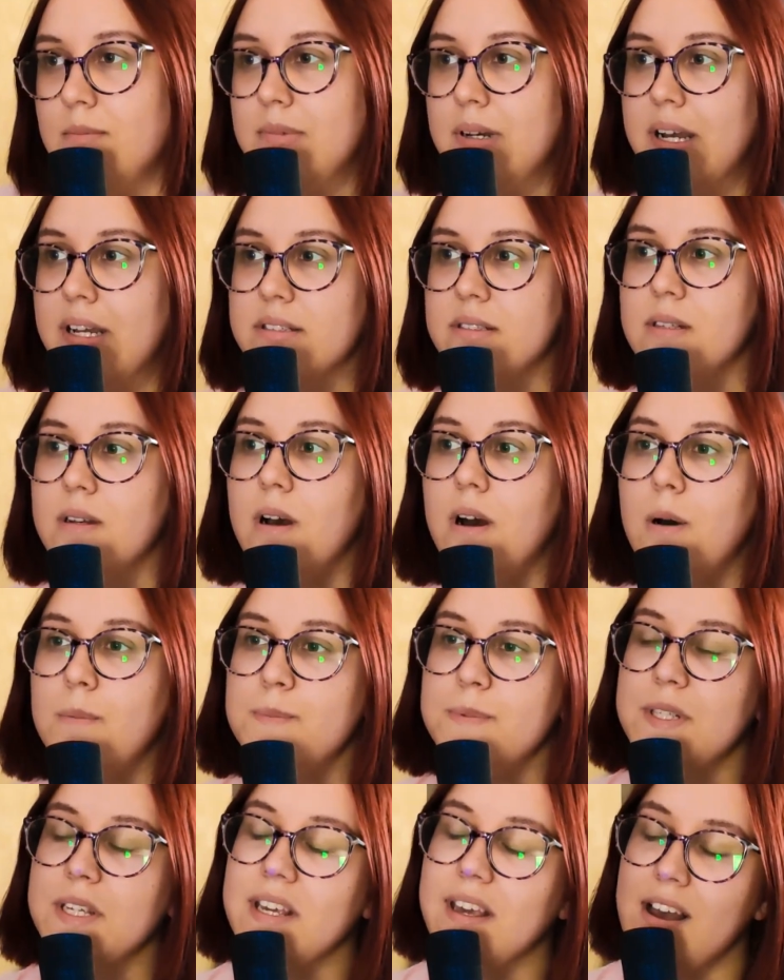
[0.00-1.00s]
But
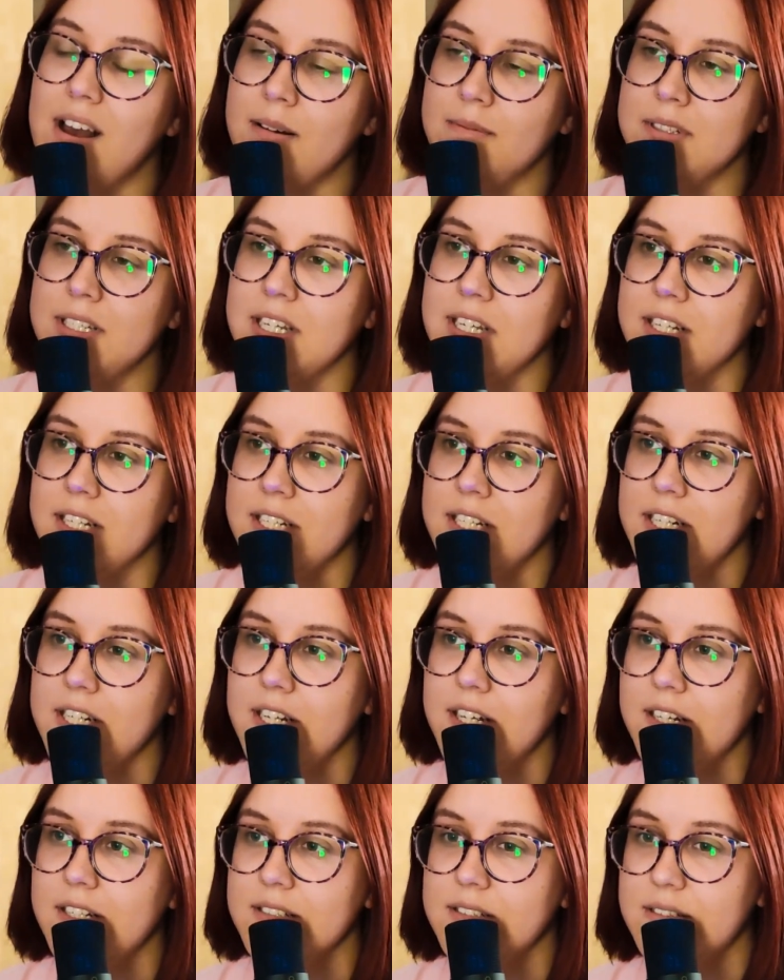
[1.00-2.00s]

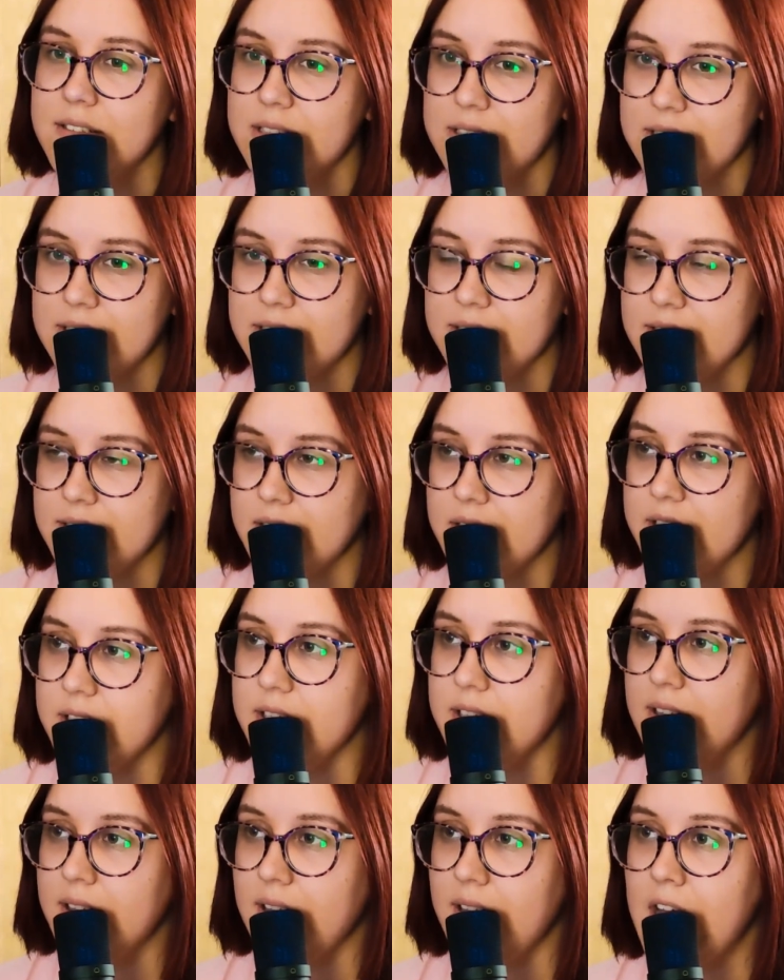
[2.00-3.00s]
Optigami is
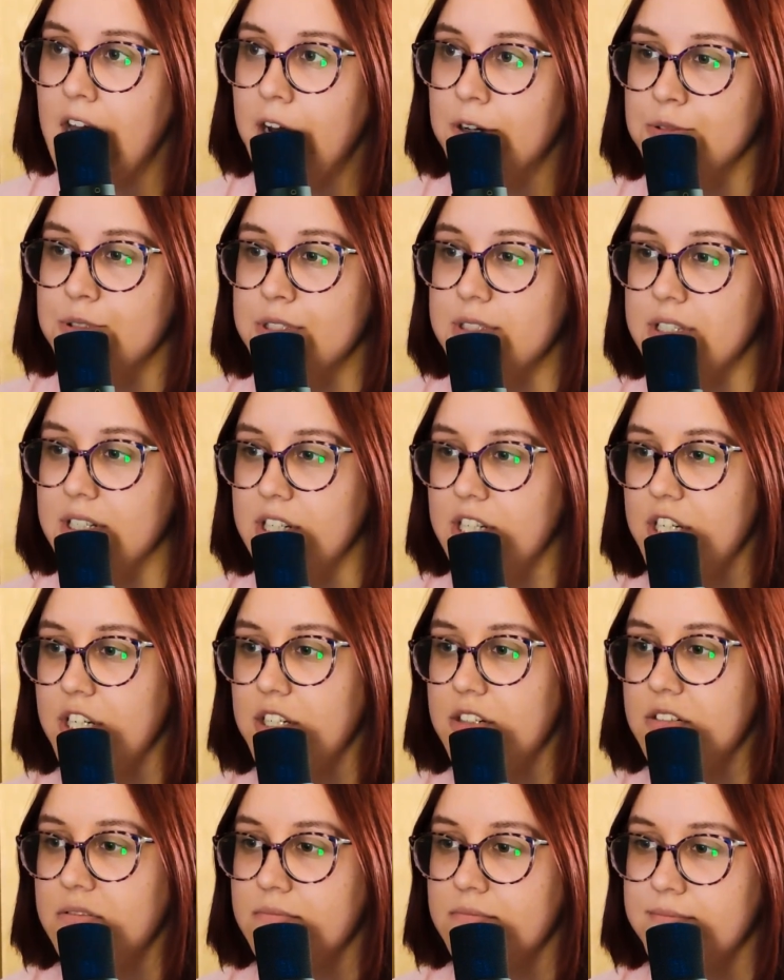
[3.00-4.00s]
still out
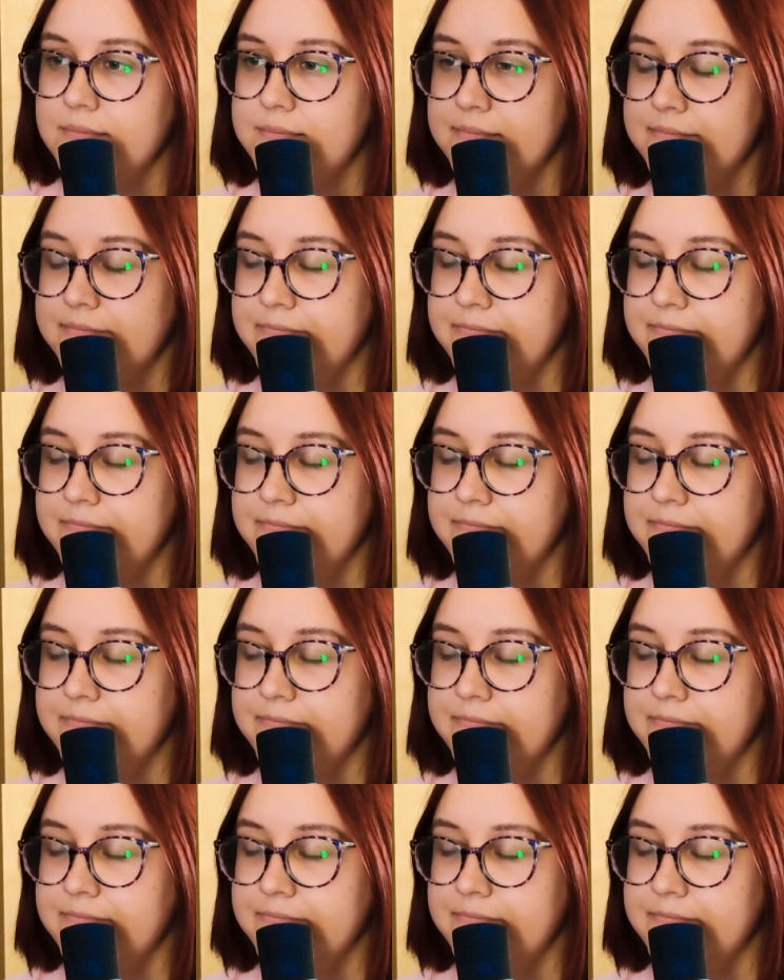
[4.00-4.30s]
there.